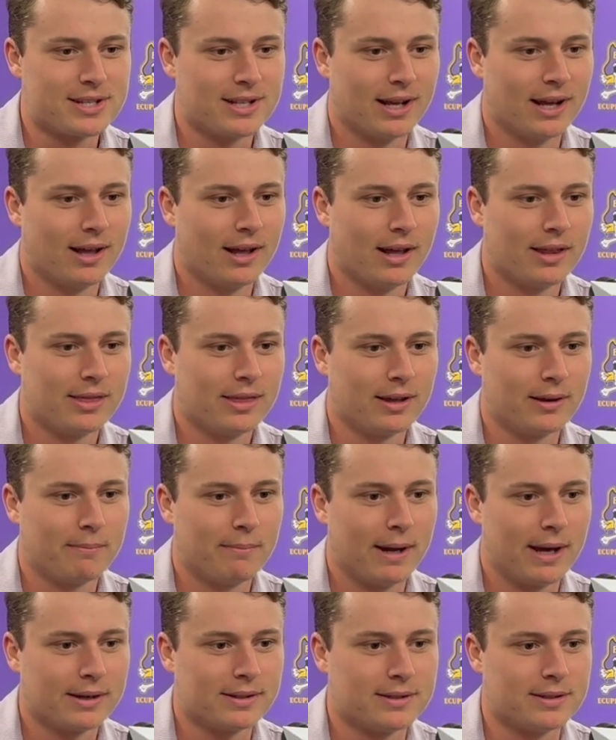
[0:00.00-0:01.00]
I think
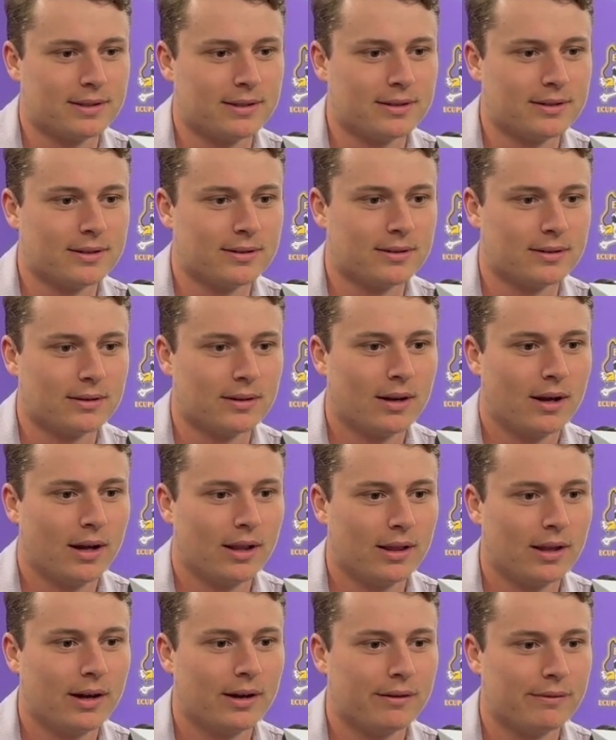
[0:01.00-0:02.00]
back to a
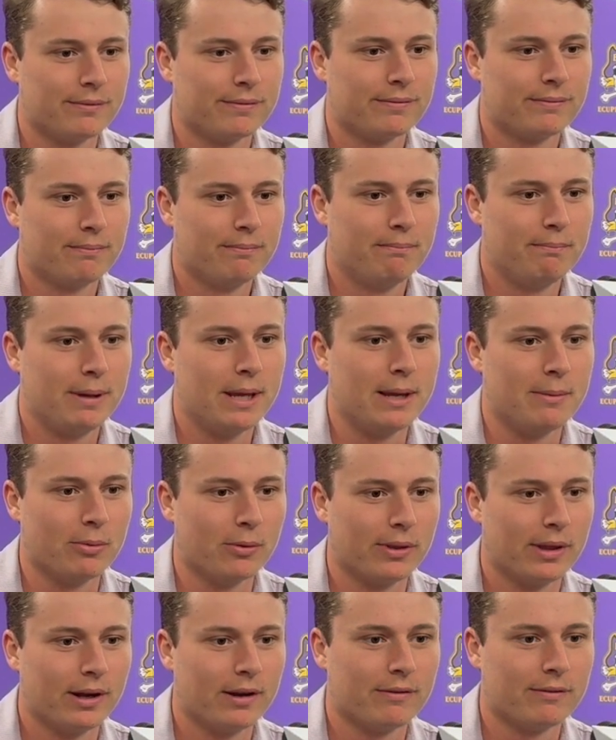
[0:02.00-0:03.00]
lot of
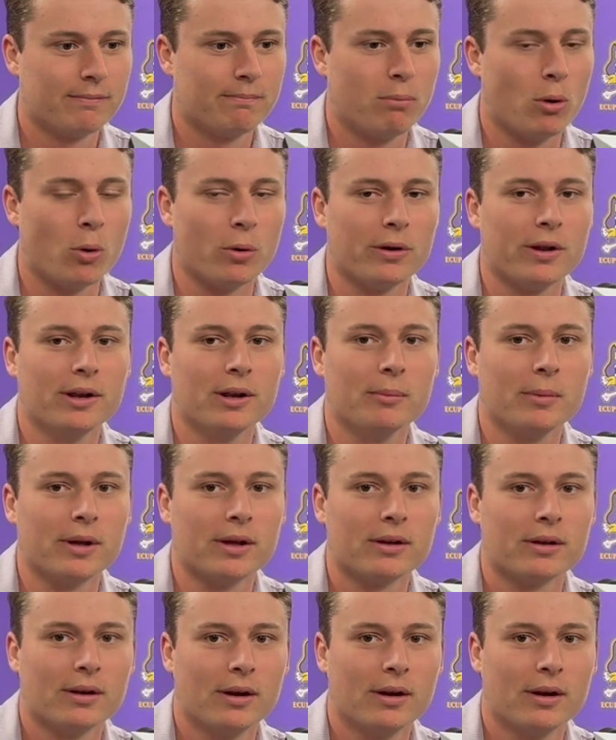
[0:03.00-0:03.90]
people that have poured into me.